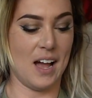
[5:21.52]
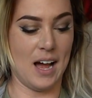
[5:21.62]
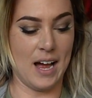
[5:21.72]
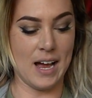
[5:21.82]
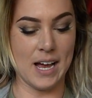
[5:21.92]

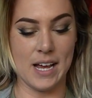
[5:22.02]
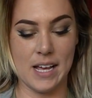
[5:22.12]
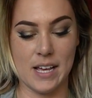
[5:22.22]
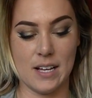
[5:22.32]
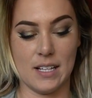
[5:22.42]

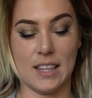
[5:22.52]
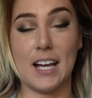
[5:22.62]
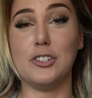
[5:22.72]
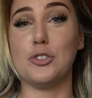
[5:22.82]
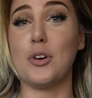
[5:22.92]
I
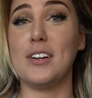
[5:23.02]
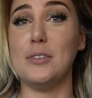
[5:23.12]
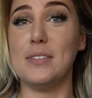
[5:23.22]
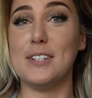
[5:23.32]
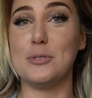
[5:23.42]
like trying
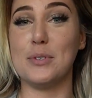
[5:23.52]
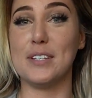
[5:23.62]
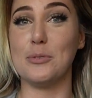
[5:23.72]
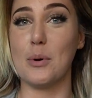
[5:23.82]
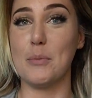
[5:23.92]
new things
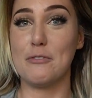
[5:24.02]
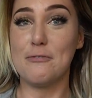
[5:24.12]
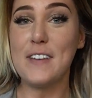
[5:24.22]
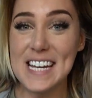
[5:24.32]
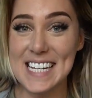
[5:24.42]
within the realm of
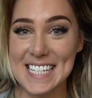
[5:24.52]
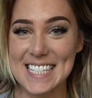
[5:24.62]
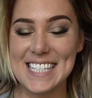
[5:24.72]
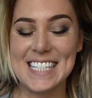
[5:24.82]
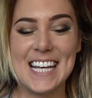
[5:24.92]

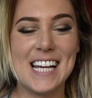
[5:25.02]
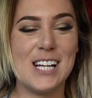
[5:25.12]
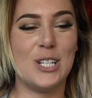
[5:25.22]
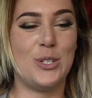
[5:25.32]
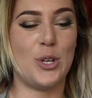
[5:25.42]
fitness.
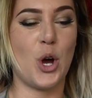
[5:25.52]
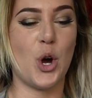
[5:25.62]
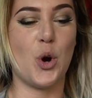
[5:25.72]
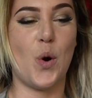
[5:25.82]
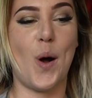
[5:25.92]

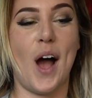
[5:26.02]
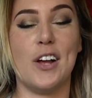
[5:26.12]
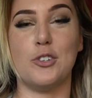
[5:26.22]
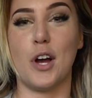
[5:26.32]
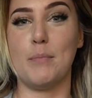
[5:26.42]
So
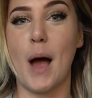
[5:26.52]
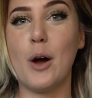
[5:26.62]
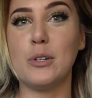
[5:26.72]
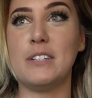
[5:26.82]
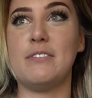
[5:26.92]
I tried
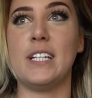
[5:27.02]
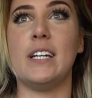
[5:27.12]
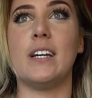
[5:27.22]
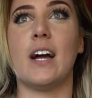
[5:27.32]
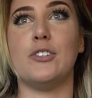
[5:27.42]

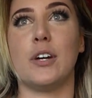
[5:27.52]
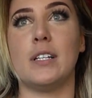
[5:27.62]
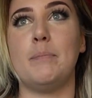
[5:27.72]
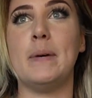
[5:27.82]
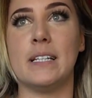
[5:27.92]
powerlifting, I tried
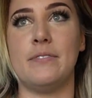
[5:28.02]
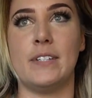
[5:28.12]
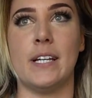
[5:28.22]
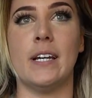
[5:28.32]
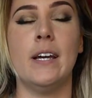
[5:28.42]
Olympic
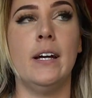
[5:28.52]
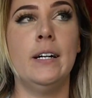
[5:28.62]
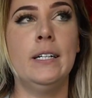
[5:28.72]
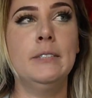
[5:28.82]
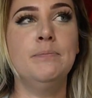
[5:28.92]
lifting,
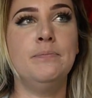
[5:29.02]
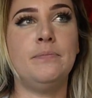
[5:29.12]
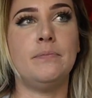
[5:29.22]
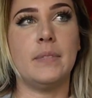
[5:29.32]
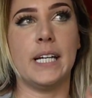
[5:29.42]

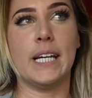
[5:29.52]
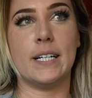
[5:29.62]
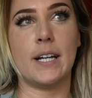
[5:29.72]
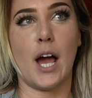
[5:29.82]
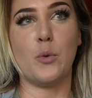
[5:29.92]

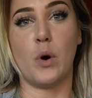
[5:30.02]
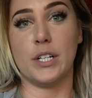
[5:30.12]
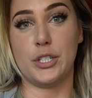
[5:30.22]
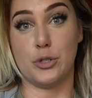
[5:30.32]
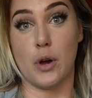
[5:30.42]
and I
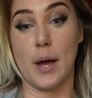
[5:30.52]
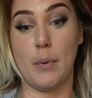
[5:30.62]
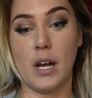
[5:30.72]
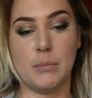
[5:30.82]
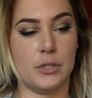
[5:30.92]
wanted to try a
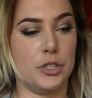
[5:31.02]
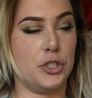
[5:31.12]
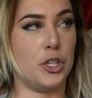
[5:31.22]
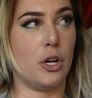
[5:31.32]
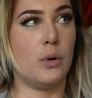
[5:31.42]
bodybuilding
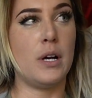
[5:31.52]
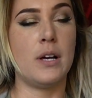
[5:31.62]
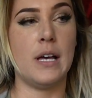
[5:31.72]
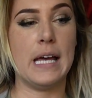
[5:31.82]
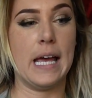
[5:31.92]
show
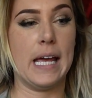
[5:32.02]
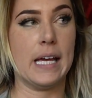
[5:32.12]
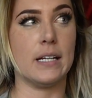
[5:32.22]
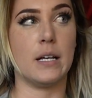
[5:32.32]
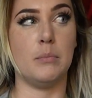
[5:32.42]

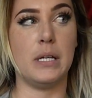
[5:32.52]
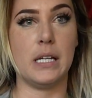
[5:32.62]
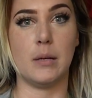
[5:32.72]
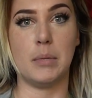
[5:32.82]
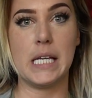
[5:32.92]
and
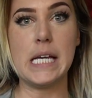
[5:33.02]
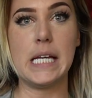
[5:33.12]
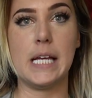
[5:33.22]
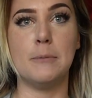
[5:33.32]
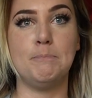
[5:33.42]
competing in
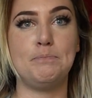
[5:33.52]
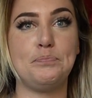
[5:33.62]
bikini.